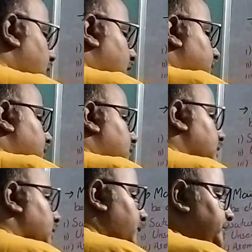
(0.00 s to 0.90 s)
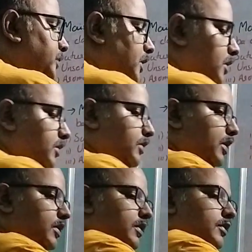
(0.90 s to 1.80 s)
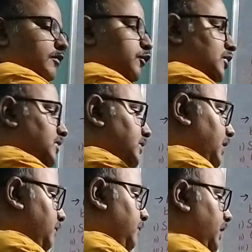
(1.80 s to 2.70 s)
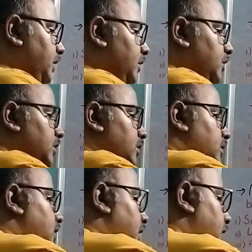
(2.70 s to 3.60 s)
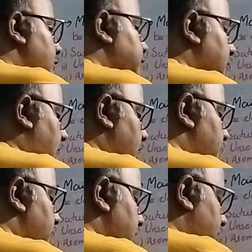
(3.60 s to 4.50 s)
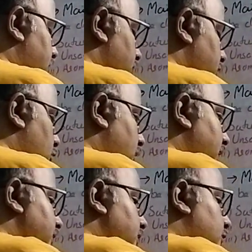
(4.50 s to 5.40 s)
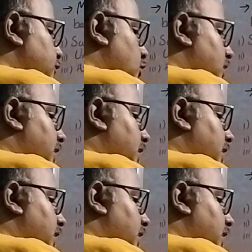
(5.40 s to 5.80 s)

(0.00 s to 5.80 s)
carbon. The reason for the same being, if carbon donates its 4